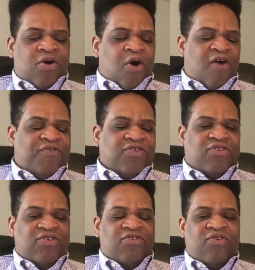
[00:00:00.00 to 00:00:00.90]

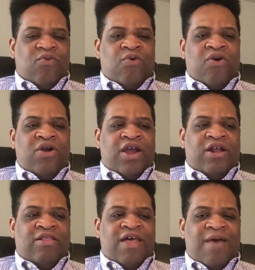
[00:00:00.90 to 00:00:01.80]
offices were an
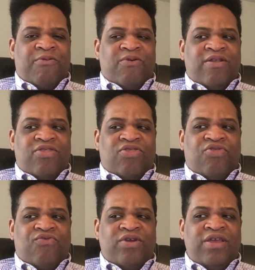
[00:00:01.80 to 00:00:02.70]
elaborate
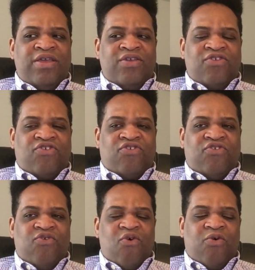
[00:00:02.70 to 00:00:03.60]
three
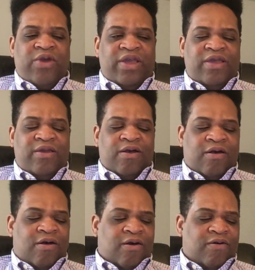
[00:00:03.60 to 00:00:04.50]
story
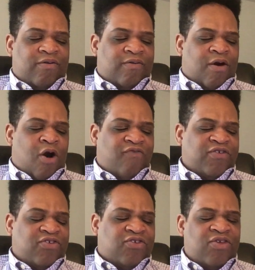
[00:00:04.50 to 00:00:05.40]
uh,
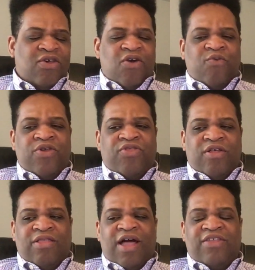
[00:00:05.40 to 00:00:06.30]
office with
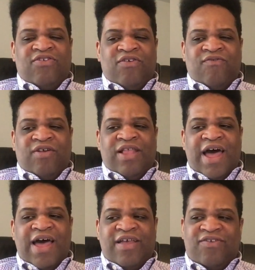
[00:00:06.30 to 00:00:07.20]
lots of
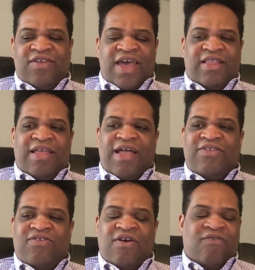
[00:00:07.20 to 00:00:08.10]
glass and
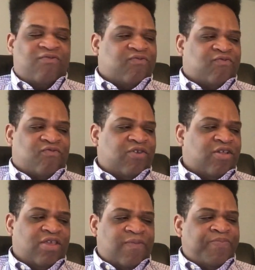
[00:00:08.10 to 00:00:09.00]
lots of
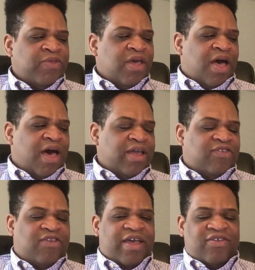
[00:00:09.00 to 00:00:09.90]
really high
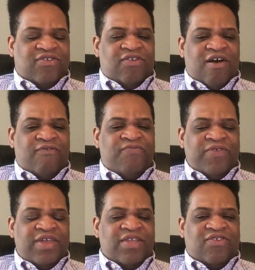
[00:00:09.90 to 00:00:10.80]
tech stuff
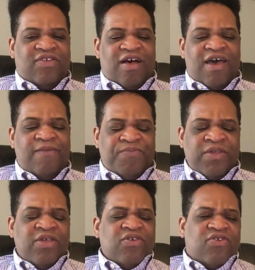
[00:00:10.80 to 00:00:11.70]
inside.
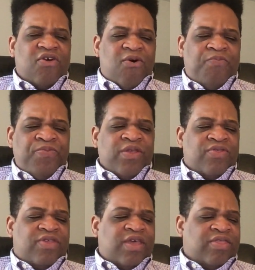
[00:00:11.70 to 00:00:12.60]
So
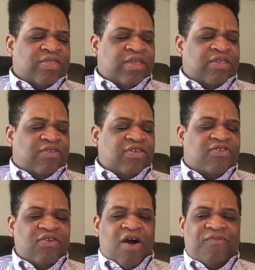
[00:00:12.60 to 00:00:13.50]
they, the
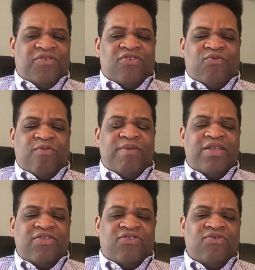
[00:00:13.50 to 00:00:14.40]
DC offices were
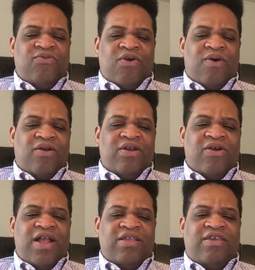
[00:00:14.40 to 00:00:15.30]
meant to go out
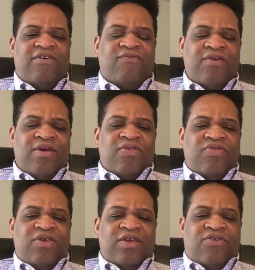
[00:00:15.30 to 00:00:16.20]
here and give
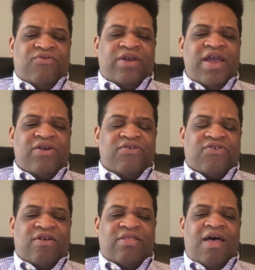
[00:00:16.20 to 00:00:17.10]
the
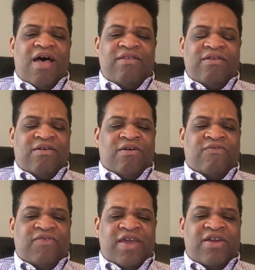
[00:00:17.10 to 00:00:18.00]
creators a lot
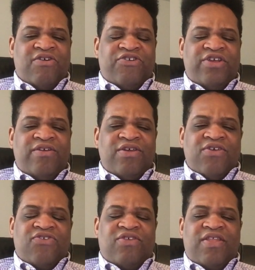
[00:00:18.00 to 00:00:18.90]
of energy
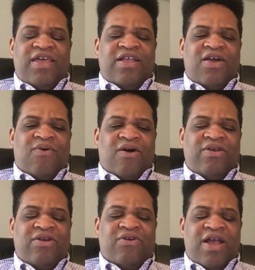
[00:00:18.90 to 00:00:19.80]
so that they could go out
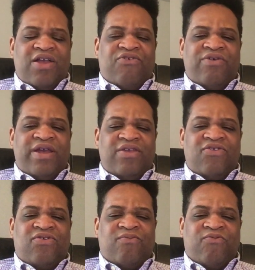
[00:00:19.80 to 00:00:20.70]
here and
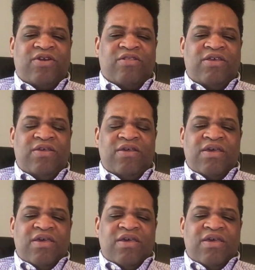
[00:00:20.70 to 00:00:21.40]
create some really